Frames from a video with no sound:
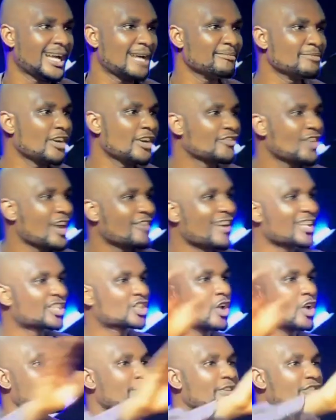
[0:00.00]
How many of you ever
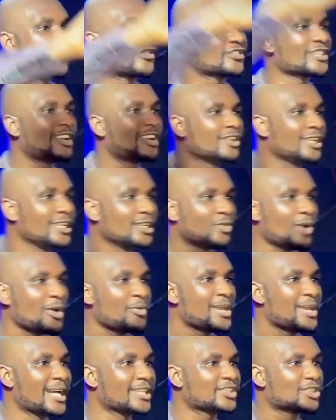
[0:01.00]
saw me frowning
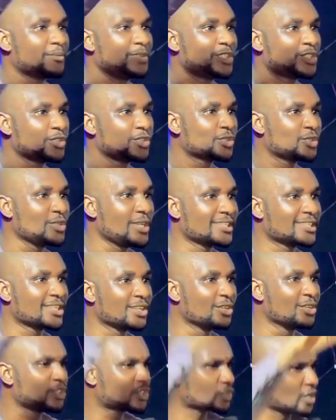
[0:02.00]
when we had some issues 2 years
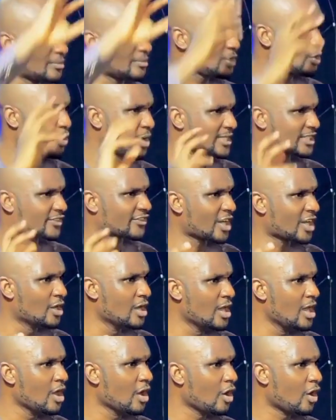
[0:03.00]
ago? You saw me once
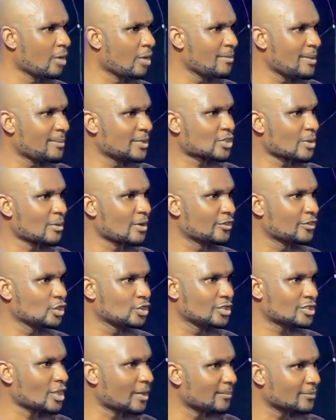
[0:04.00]
frown, or maybe some of
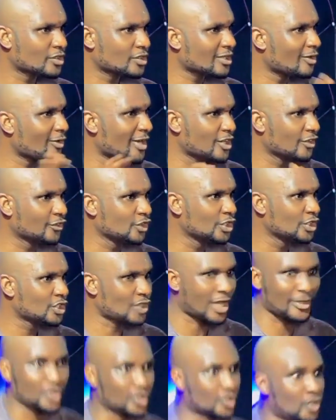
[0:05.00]
you, someone of you
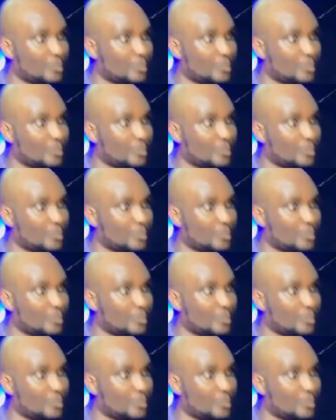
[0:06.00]
did, and you